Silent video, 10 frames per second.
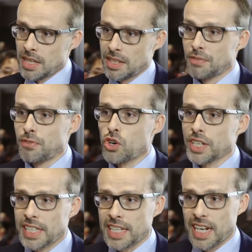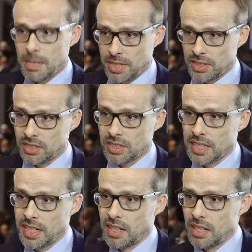There are four key elements
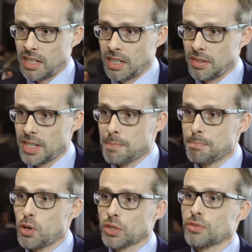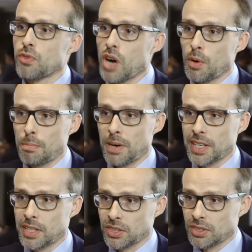that are important for our
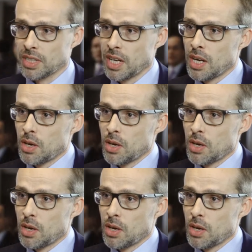buyers.